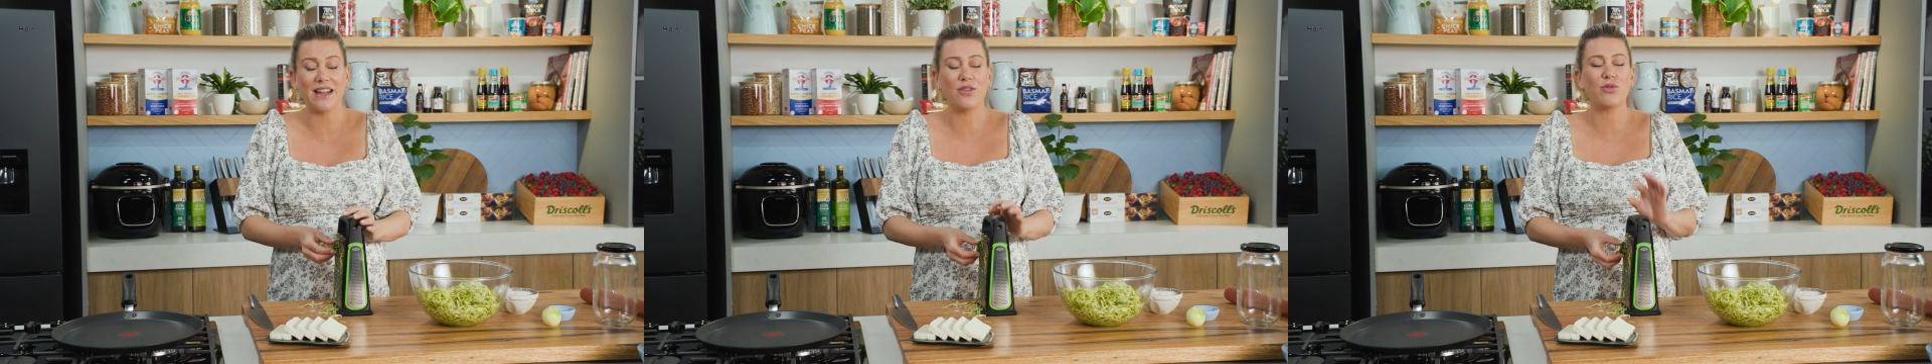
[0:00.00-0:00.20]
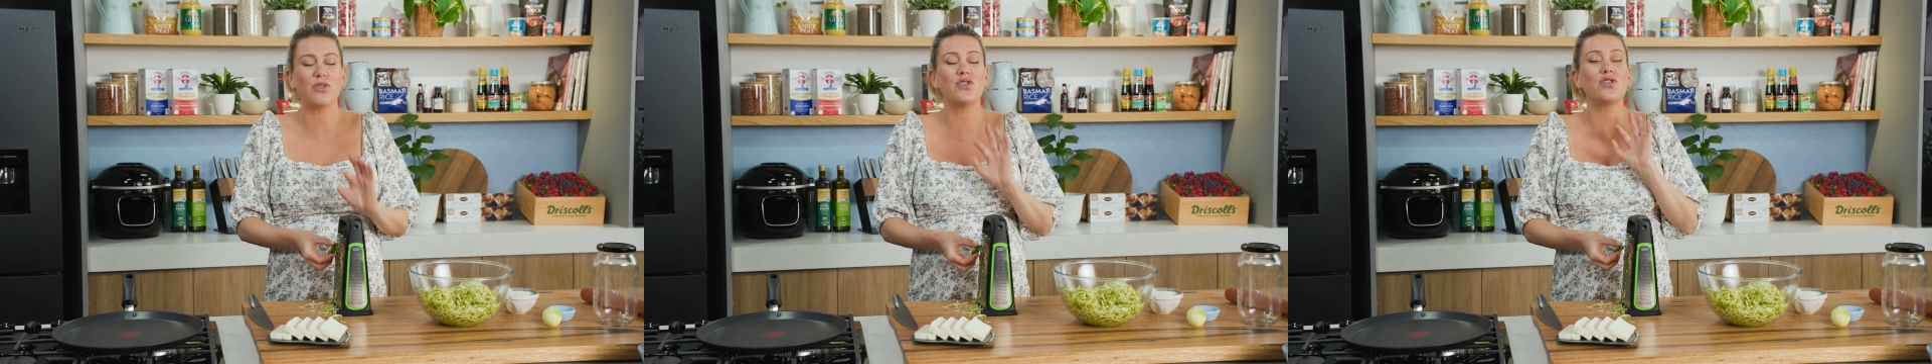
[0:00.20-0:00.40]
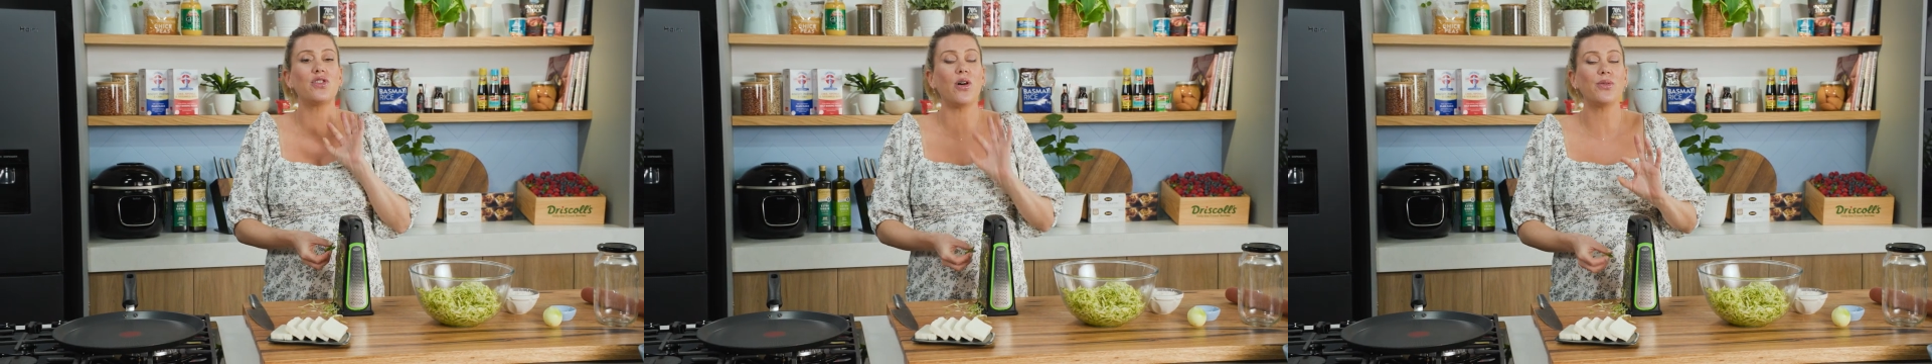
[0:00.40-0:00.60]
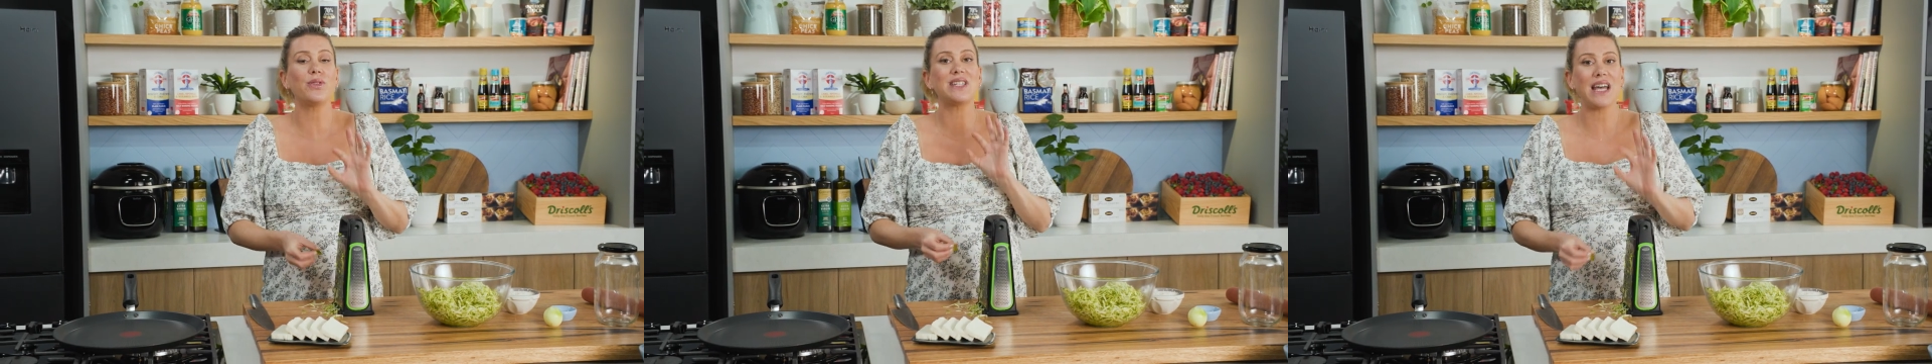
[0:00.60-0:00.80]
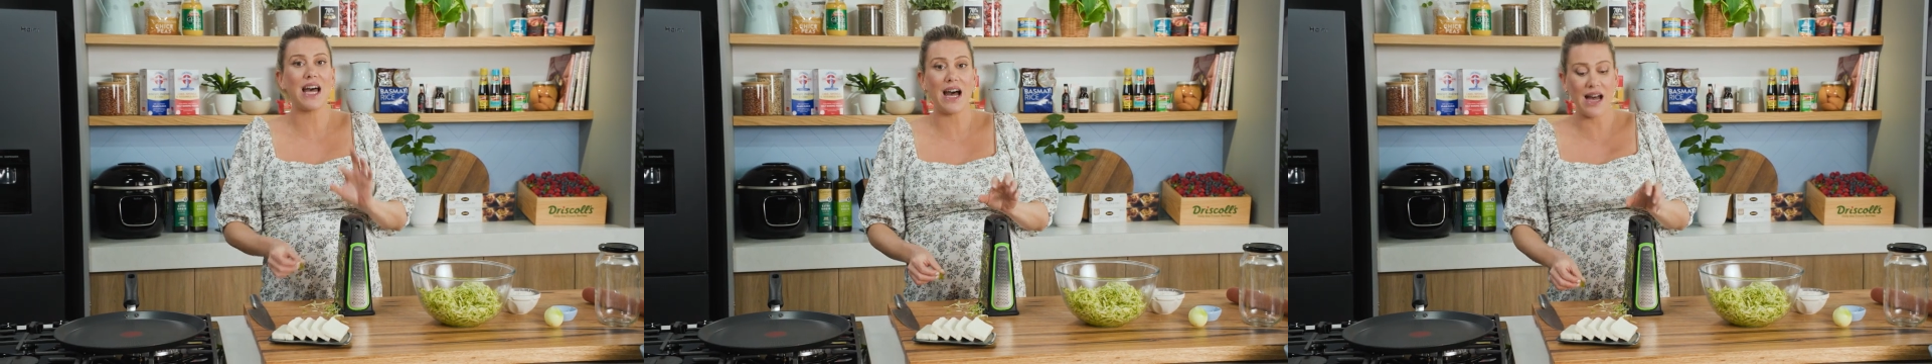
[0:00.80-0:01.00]
and the
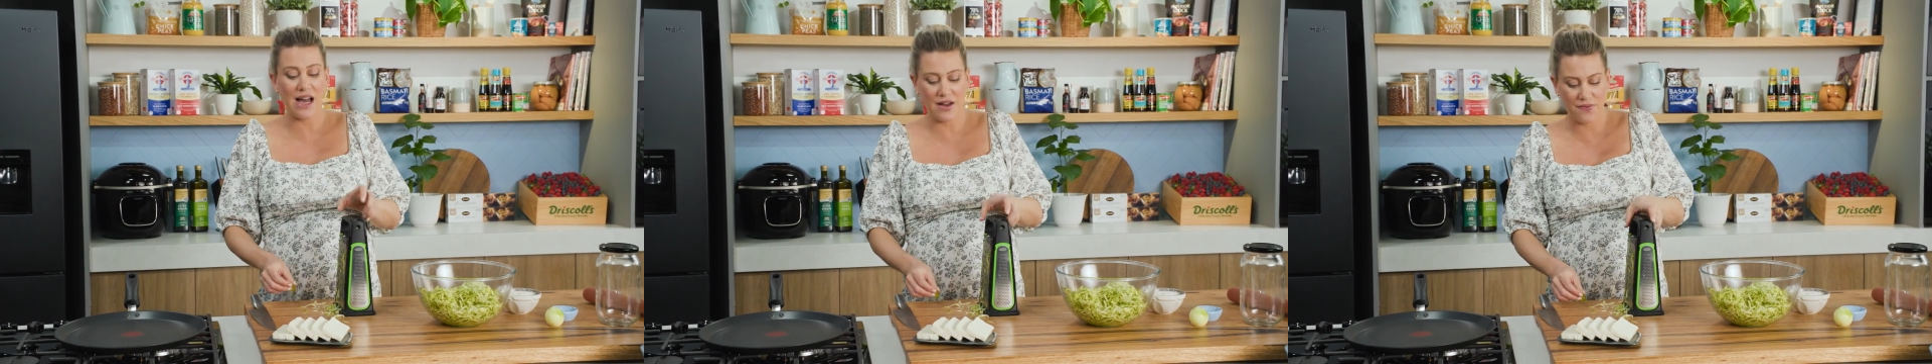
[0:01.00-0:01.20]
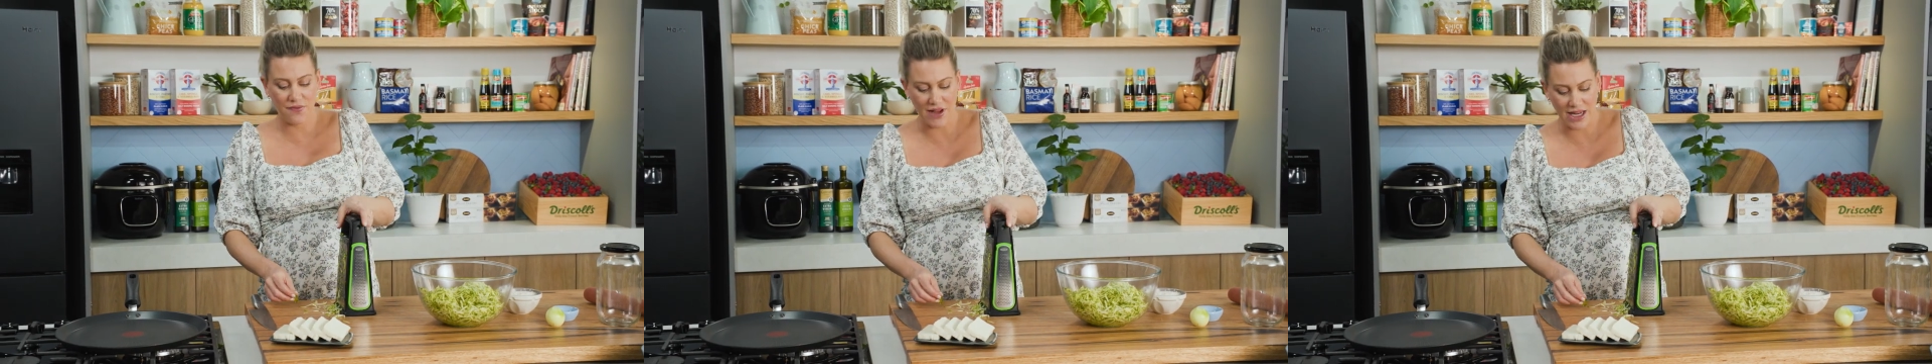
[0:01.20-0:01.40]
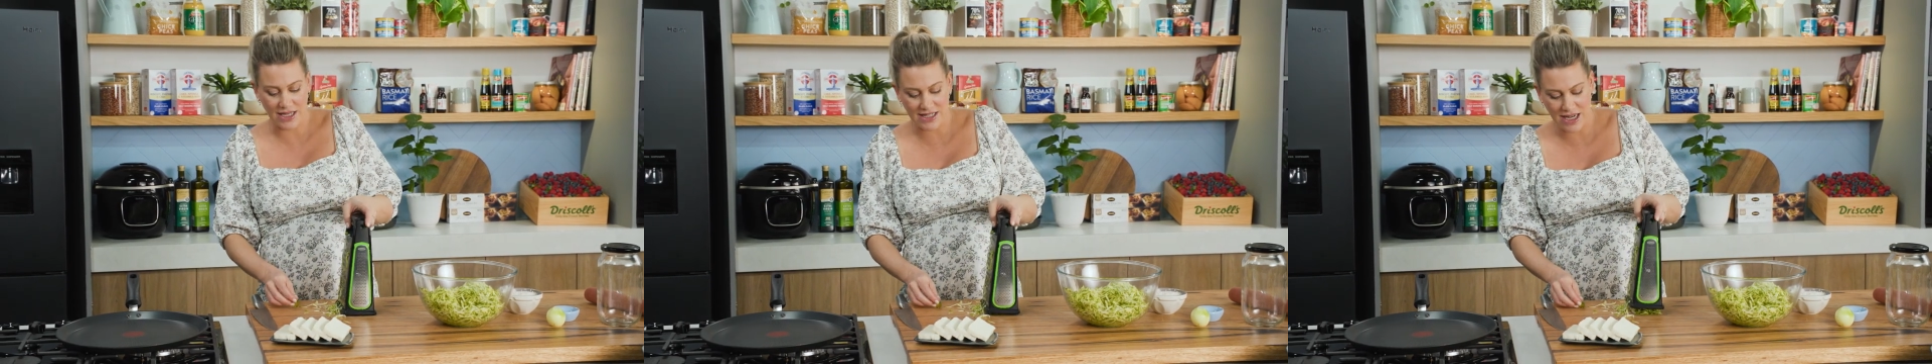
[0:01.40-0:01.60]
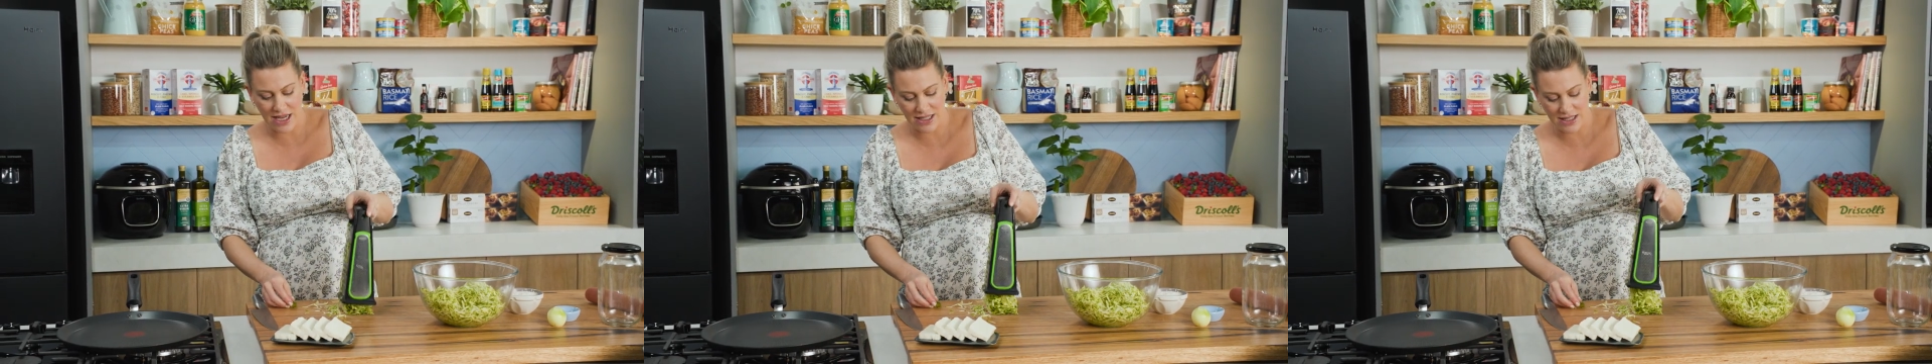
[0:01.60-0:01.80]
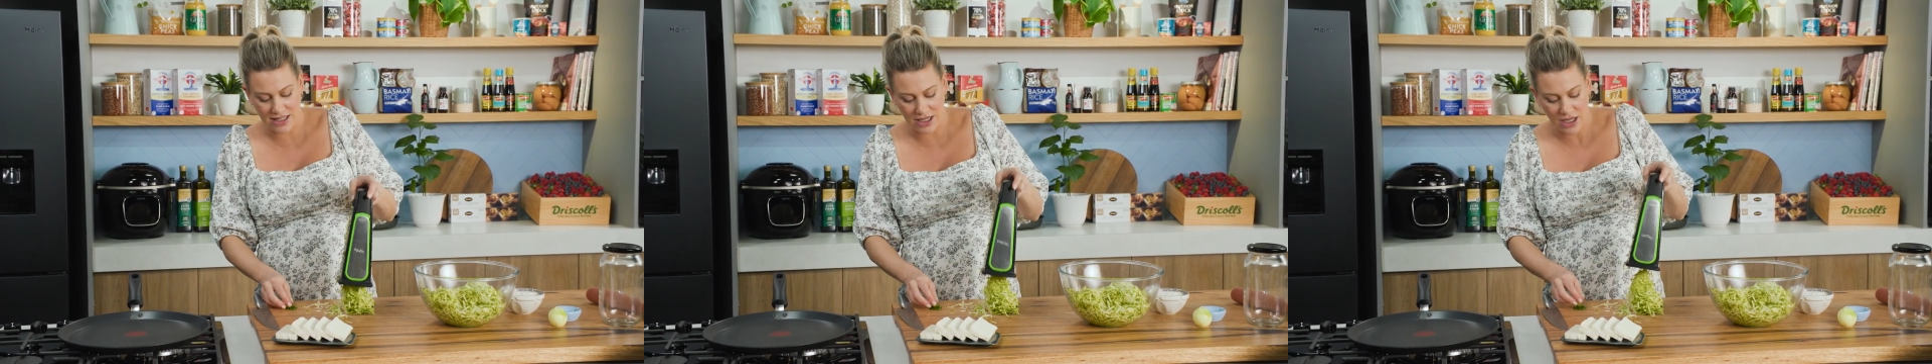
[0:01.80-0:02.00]
results are
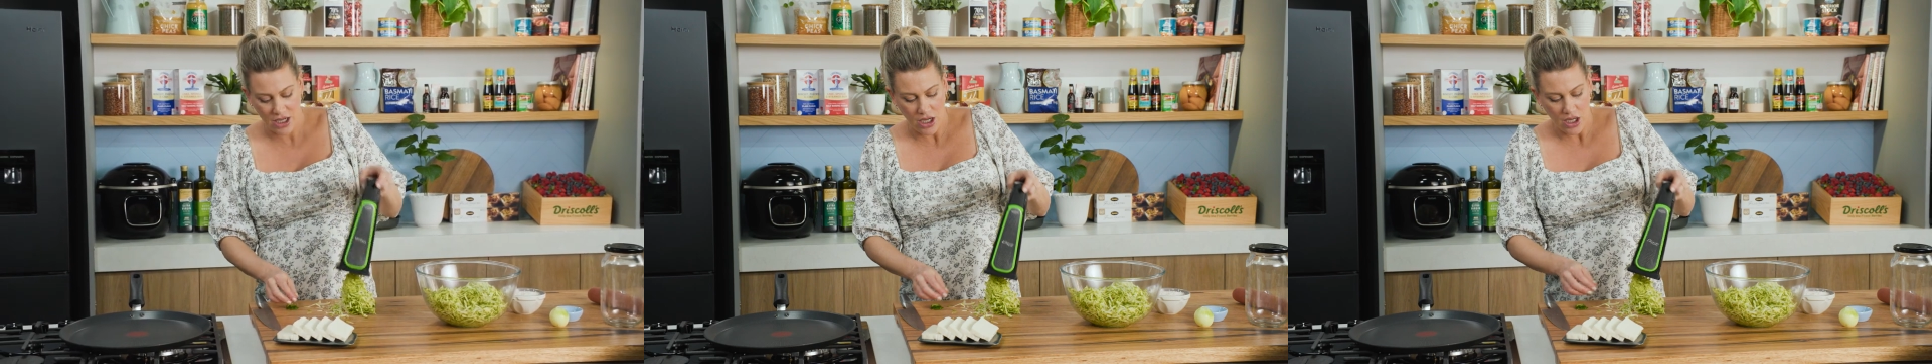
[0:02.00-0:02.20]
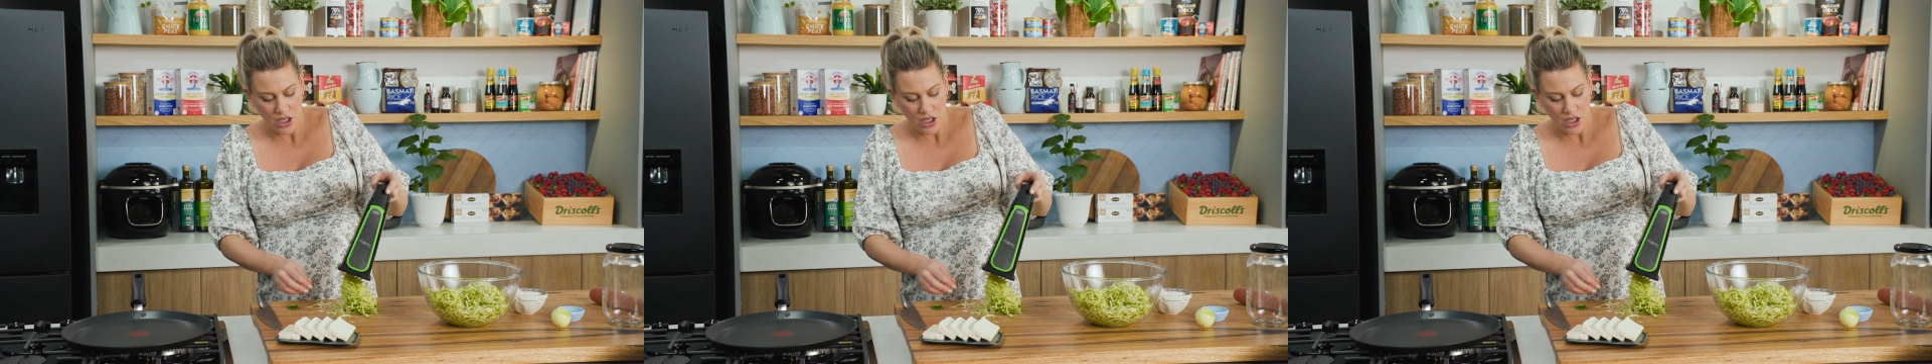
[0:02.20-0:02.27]
fantastic.